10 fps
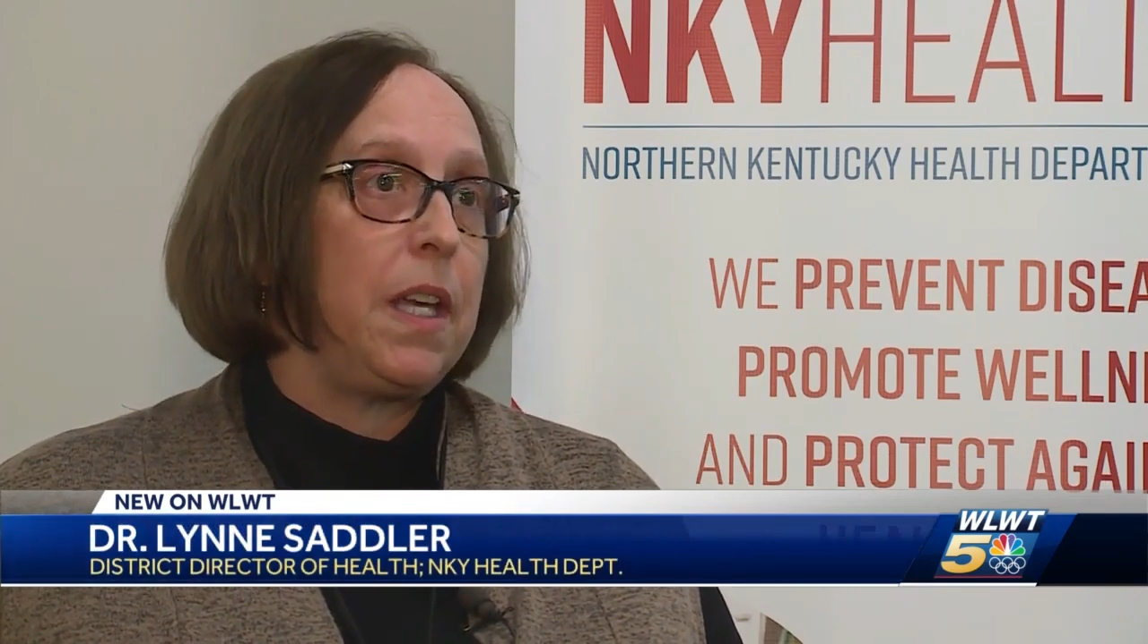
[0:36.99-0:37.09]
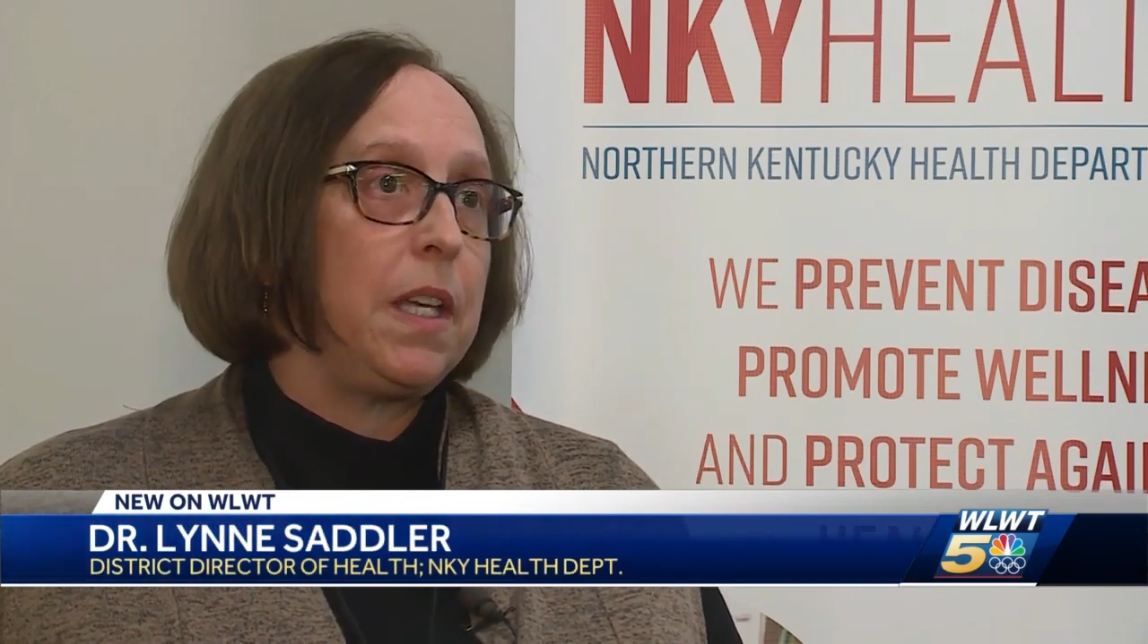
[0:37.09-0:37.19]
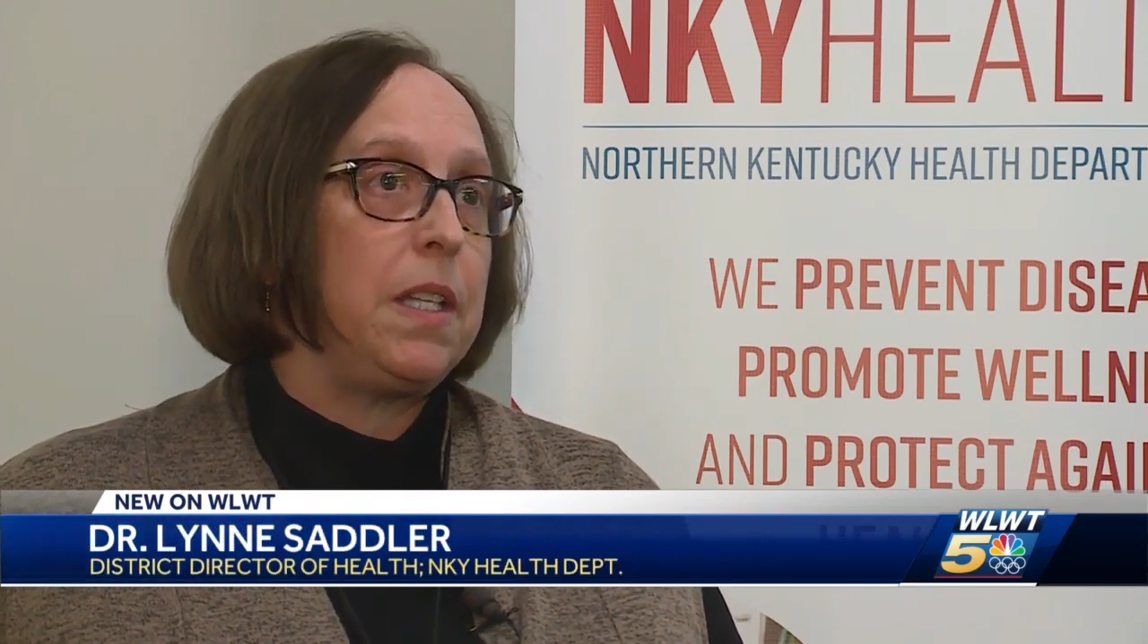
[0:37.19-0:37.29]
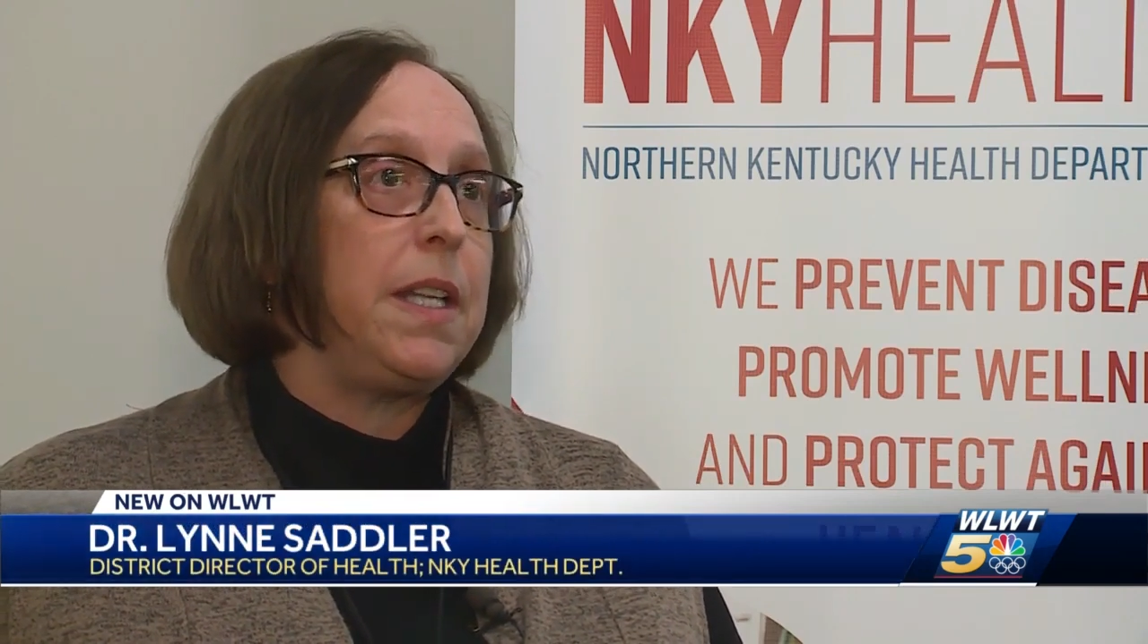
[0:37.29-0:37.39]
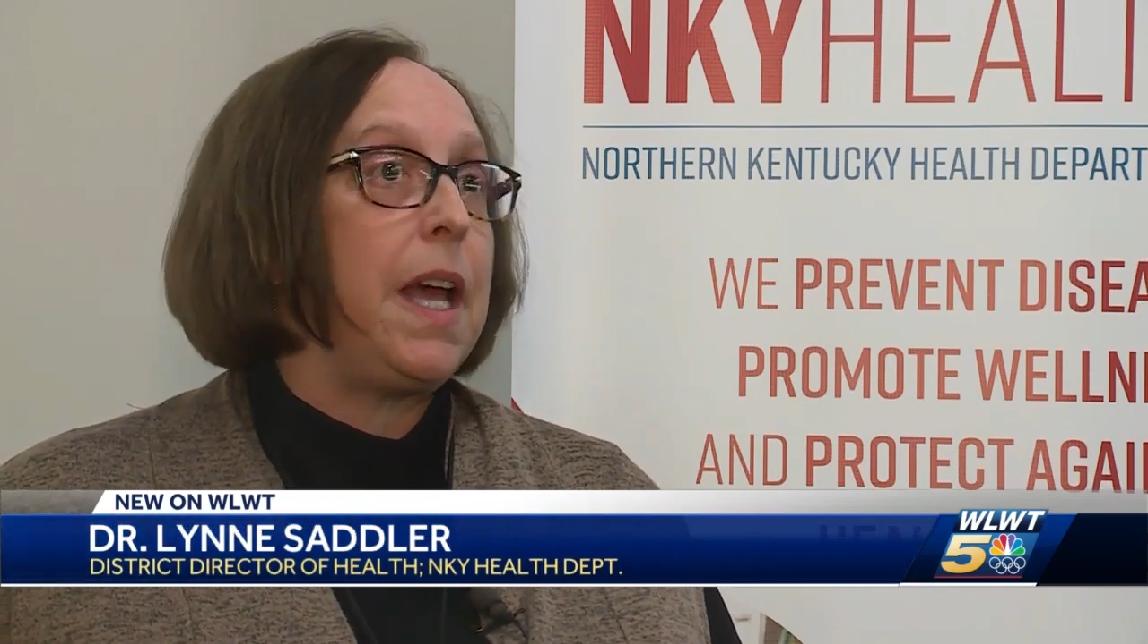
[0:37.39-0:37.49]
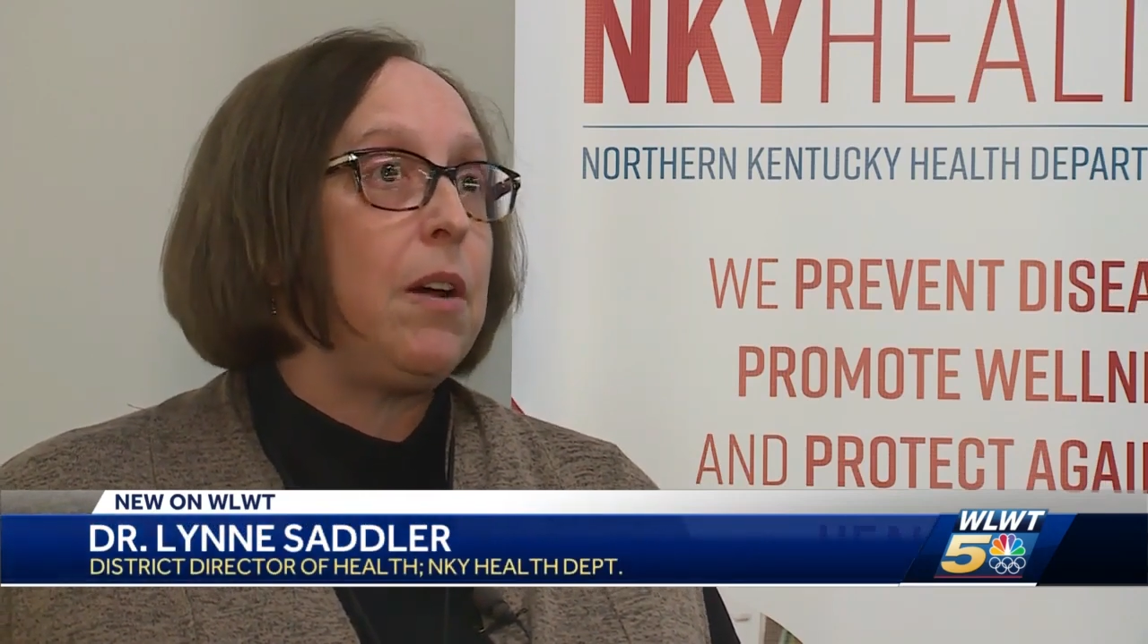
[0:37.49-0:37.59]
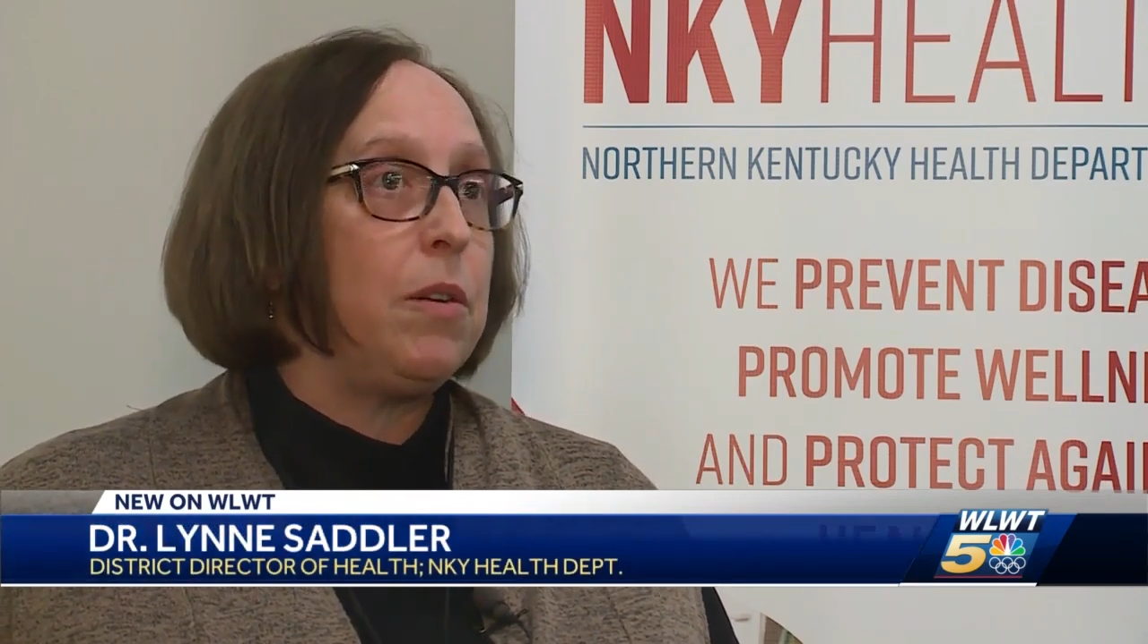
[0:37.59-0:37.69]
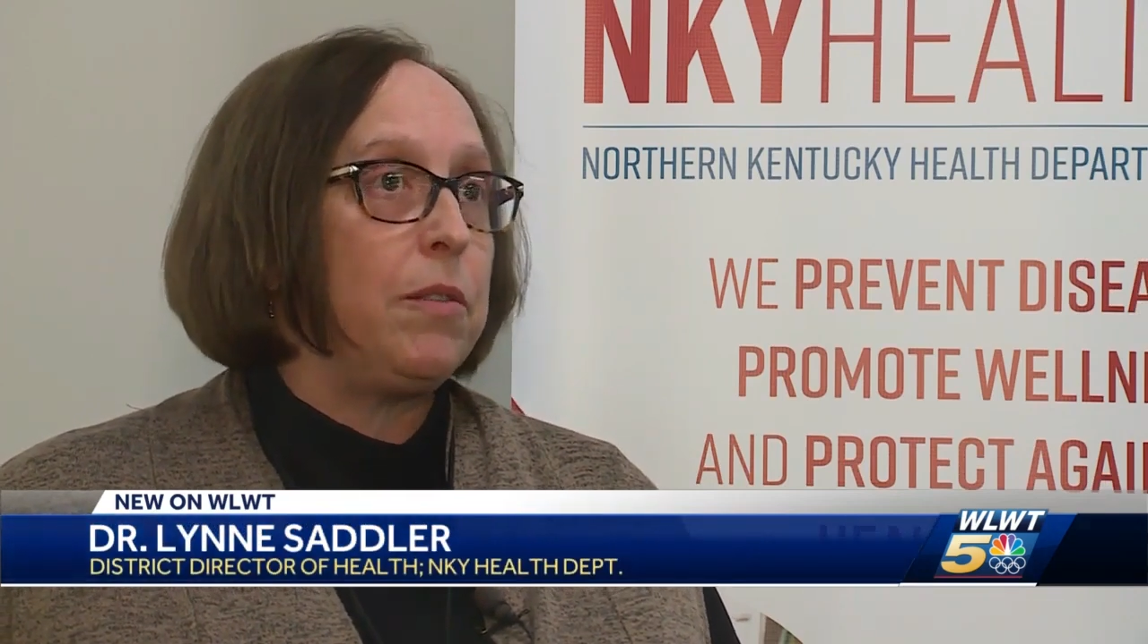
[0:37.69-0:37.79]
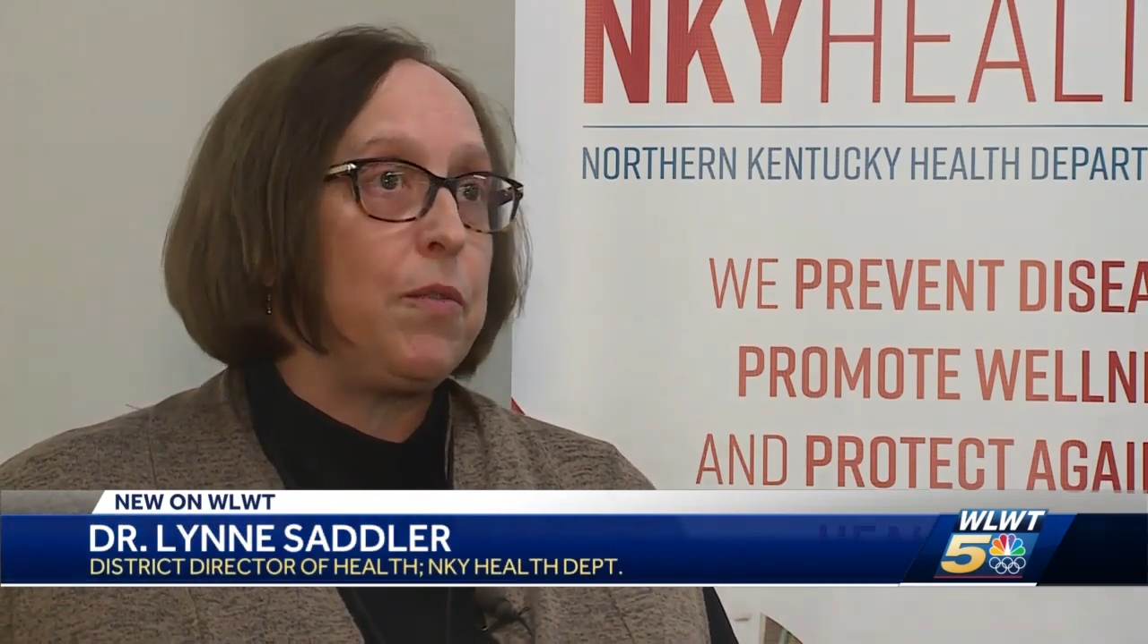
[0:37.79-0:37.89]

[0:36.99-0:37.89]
and now,